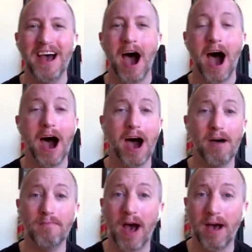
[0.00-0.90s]

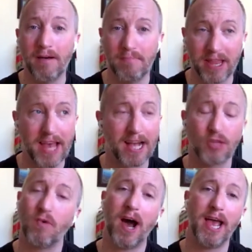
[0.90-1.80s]
But that's
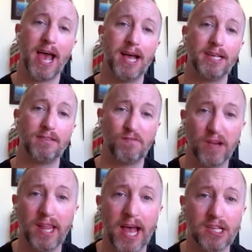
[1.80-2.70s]
why as
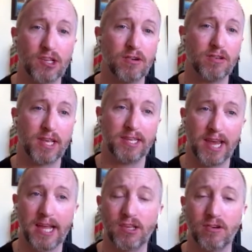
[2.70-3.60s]
freelancers, as
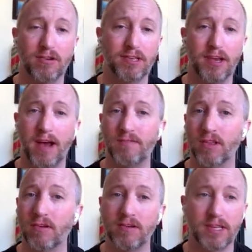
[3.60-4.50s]
dancers, you have to
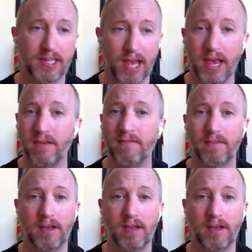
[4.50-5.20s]
learn to save.